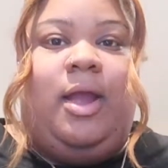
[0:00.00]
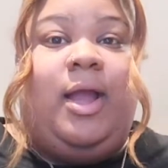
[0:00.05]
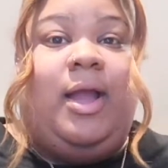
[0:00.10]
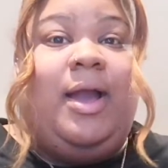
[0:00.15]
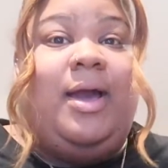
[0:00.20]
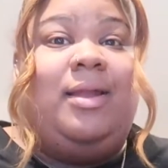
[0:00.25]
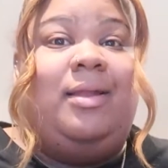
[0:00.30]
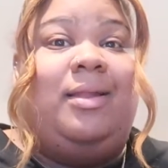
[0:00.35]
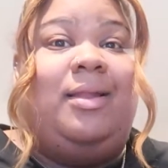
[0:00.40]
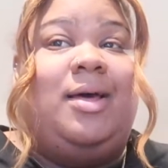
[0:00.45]
I
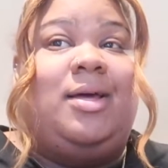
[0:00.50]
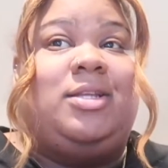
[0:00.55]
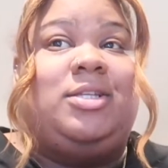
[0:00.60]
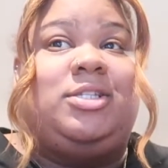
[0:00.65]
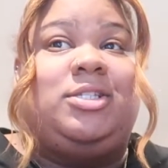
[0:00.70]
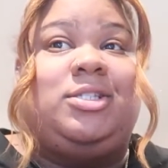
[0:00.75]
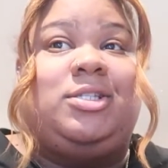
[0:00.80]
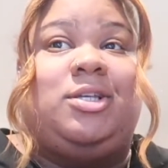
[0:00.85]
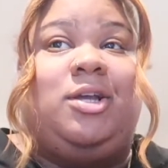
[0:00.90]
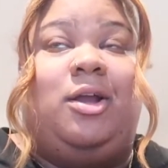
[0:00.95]
got a lot of
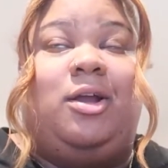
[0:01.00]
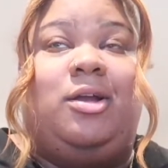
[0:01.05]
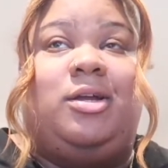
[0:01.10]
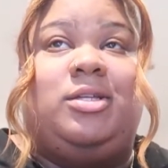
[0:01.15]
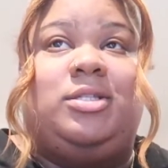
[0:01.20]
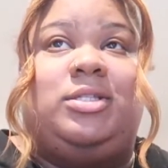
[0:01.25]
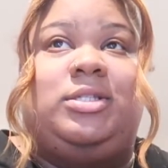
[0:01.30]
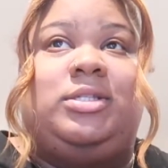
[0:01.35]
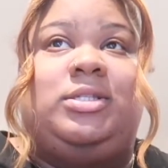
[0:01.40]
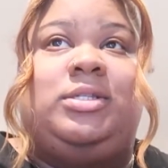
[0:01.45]

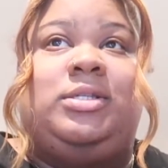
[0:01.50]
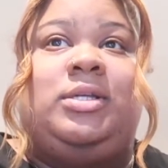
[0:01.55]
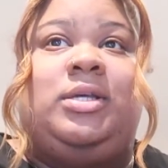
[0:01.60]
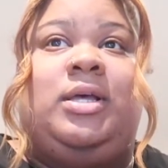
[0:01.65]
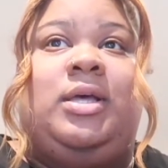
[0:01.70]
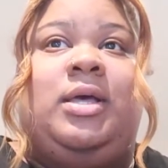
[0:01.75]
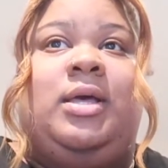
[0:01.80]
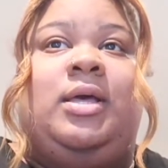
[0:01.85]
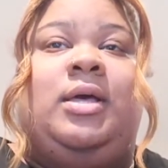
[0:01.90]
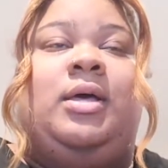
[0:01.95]
skirts
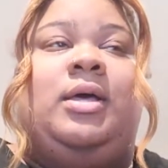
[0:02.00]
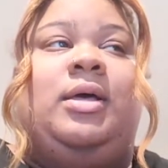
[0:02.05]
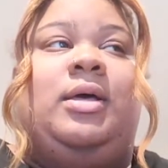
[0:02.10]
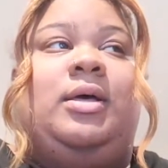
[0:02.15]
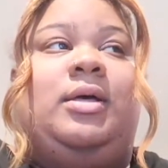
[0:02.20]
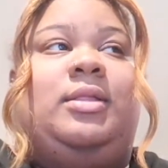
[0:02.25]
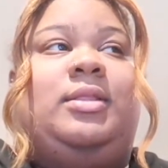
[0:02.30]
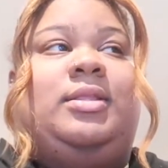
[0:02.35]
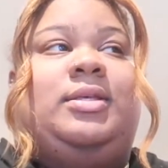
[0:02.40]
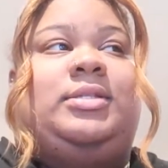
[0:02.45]

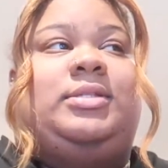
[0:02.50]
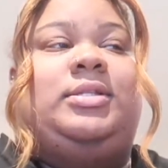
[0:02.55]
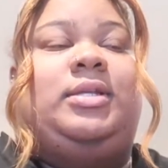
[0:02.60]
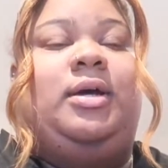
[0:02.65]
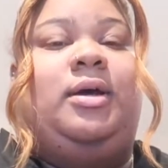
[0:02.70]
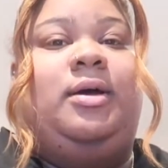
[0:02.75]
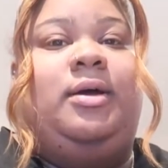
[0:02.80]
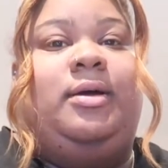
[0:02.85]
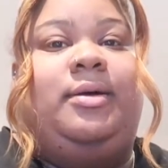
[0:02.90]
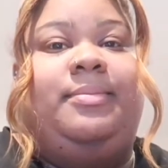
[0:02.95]
this
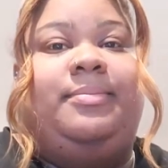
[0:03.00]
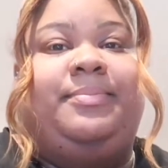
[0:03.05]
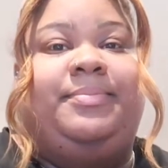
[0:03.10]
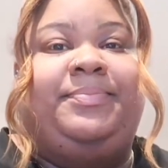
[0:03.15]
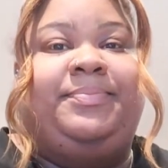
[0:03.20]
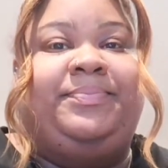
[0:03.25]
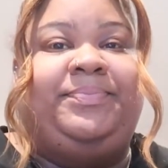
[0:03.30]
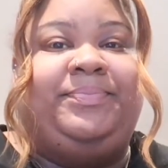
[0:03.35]
time,